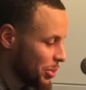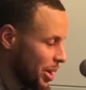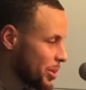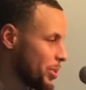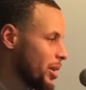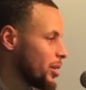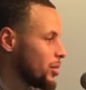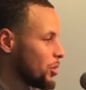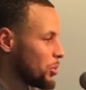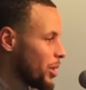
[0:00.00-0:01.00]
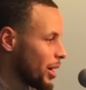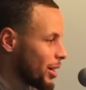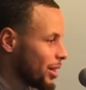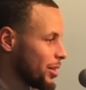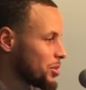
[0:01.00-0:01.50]
bang, bang, the only way I
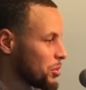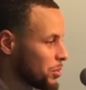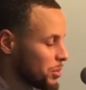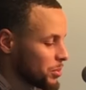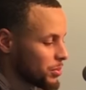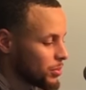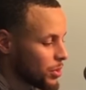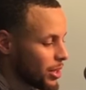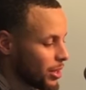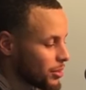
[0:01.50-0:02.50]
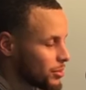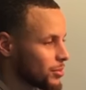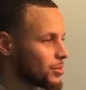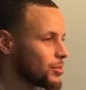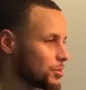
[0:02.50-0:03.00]
could get it to him without
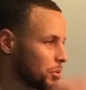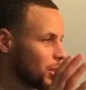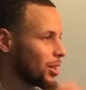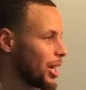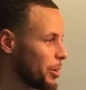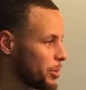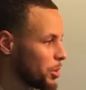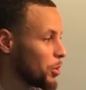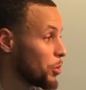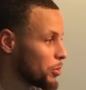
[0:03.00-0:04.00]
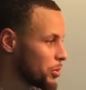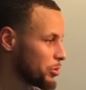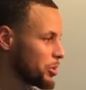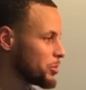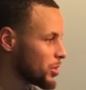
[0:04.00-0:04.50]
trying to lob it up over the
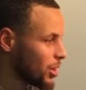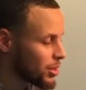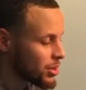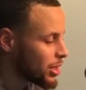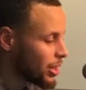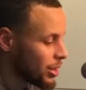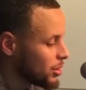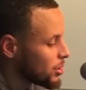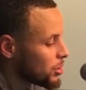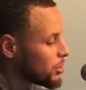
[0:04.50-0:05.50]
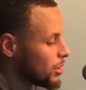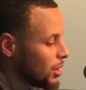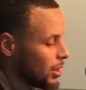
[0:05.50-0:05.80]
rim to the other side. So